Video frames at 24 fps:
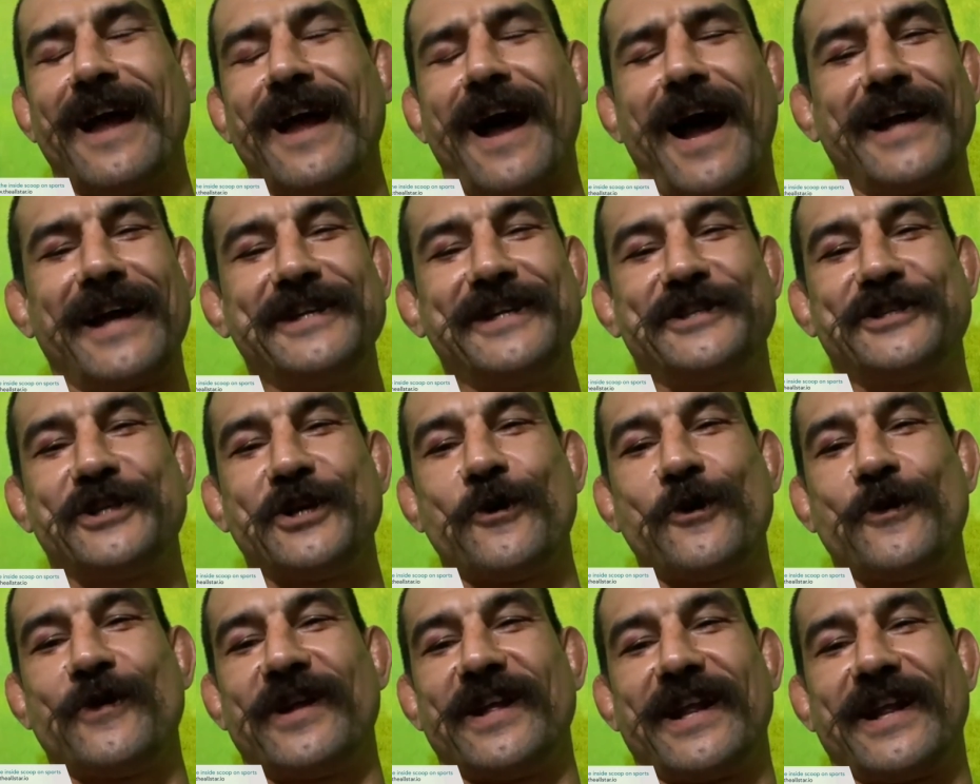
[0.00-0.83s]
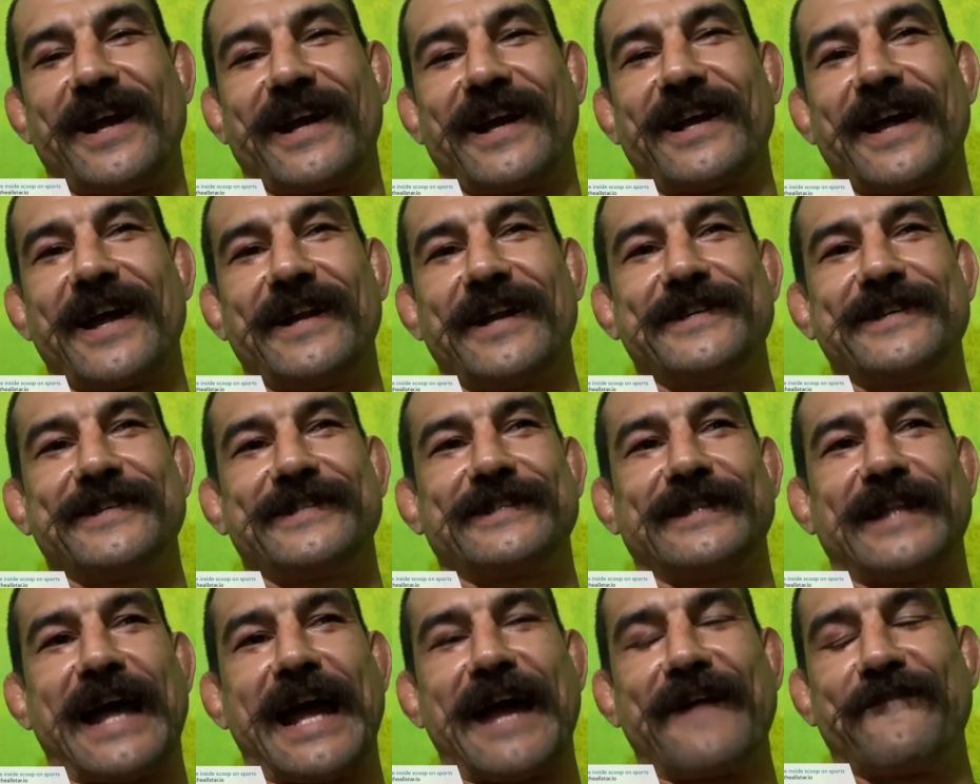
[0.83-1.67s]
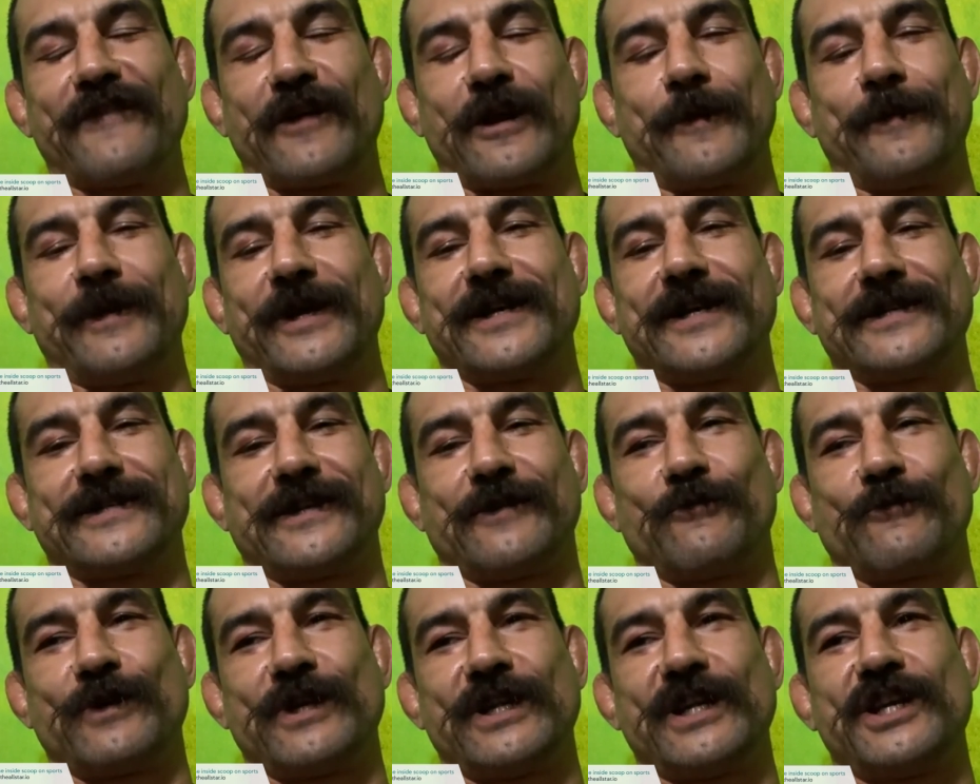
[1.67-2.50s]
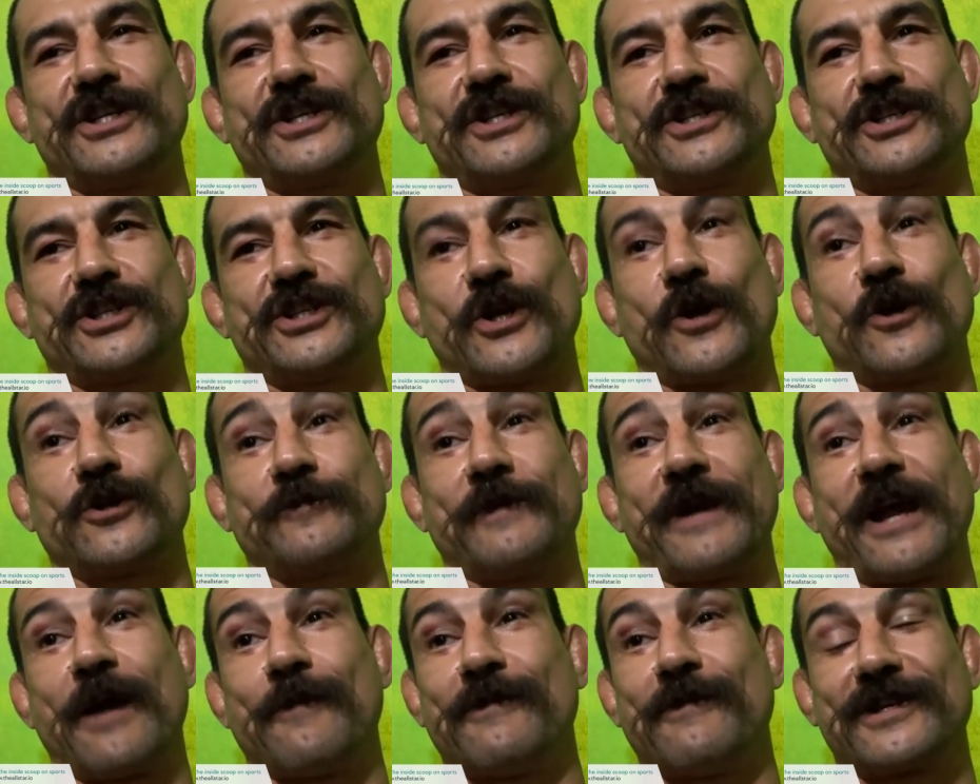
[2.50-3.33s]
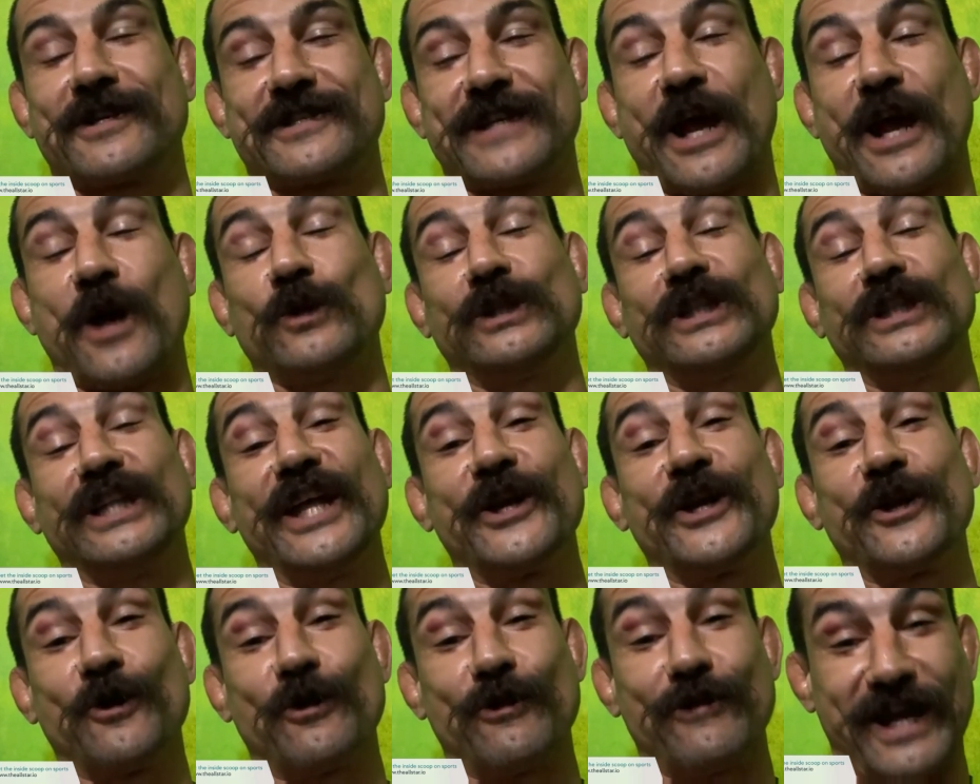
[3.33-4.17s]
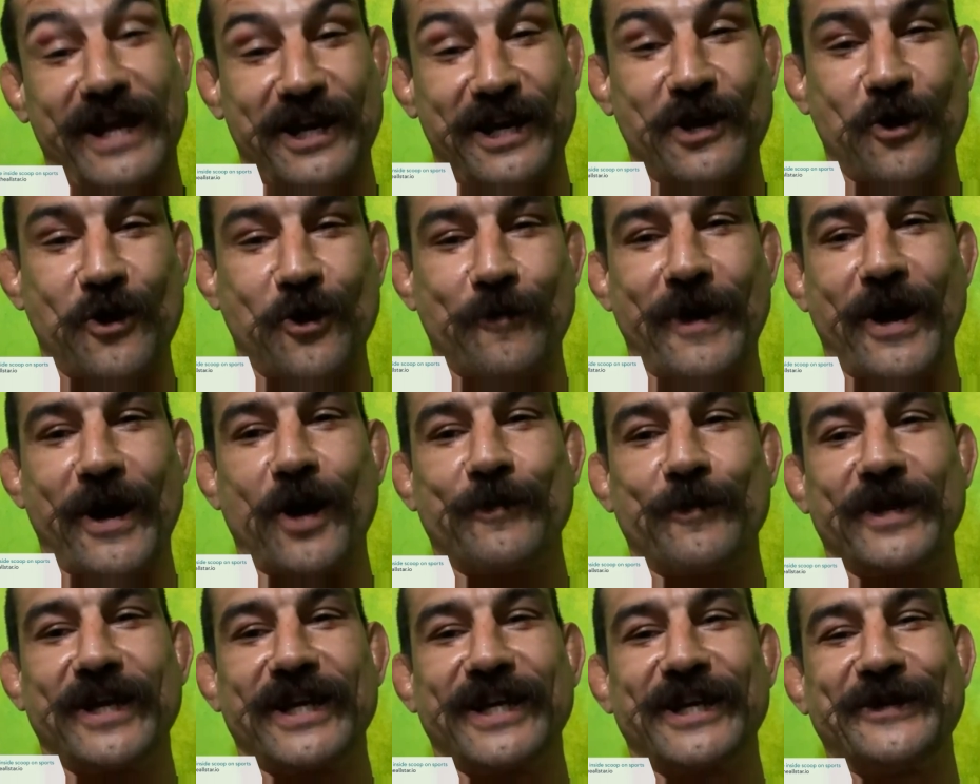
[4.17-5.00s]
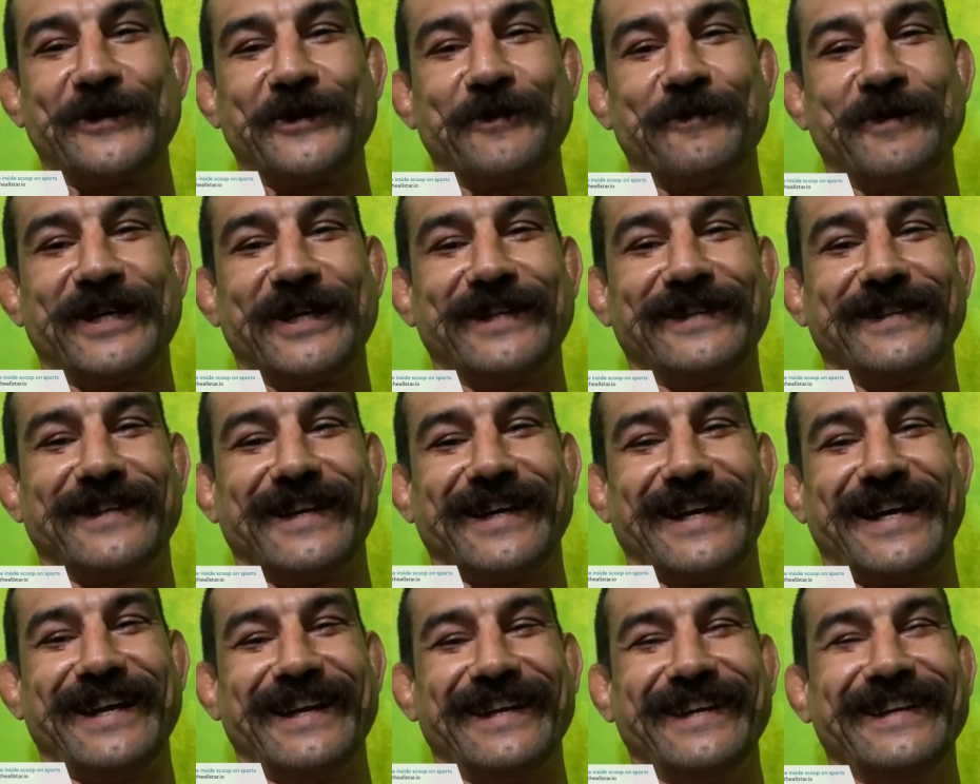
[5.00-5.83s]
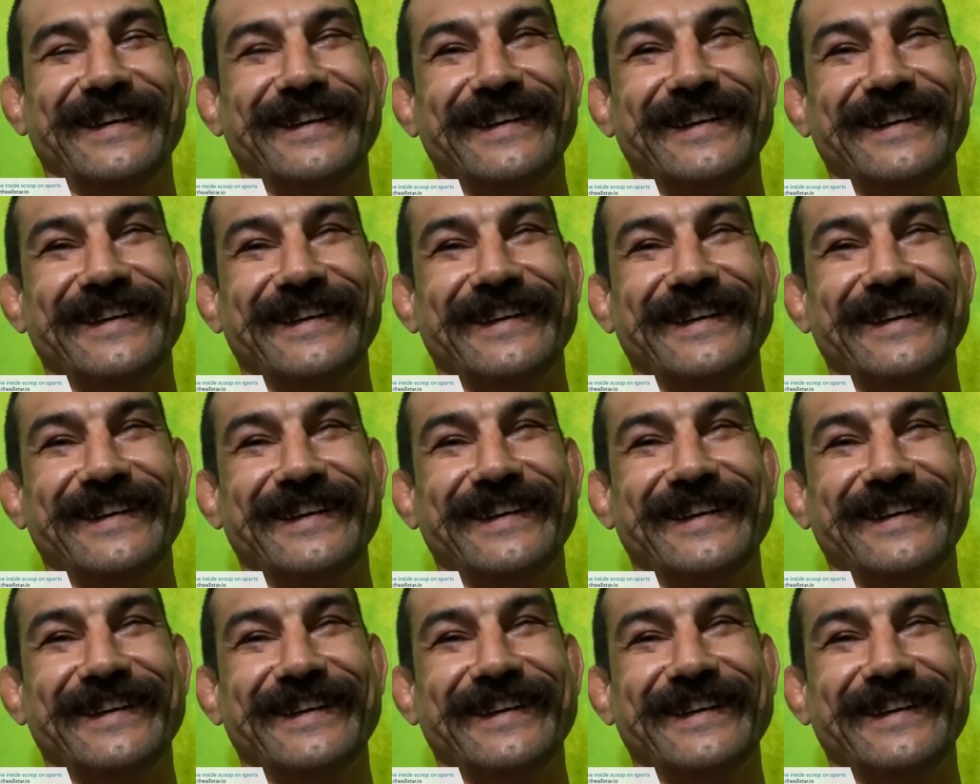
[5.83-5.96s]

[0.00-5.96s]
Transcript: I do, and I kind of just laugh at it because it really shows me how little they know about me. You know what I mean? Like,